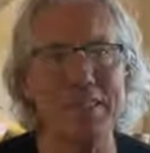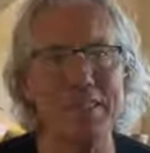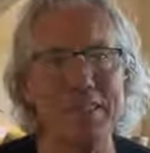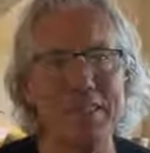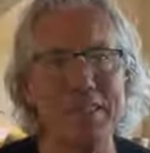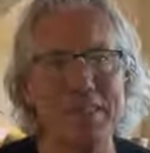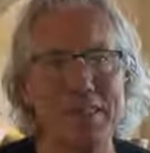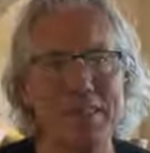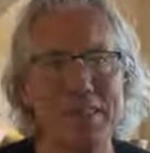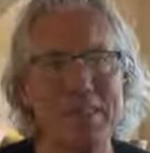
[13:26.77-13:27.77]

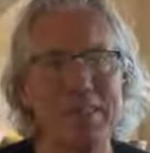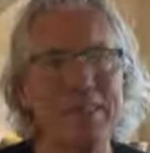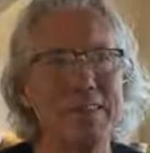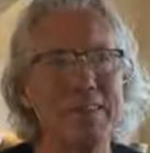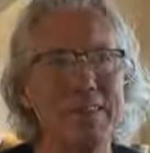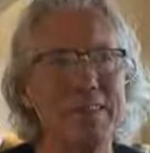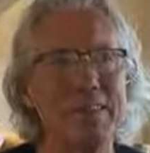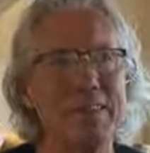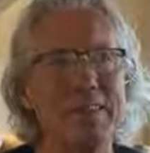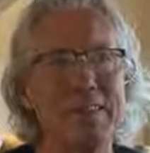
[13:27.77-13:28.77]

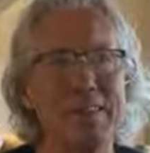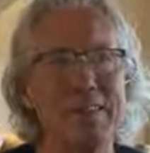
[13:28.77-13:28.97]
Nothing is said.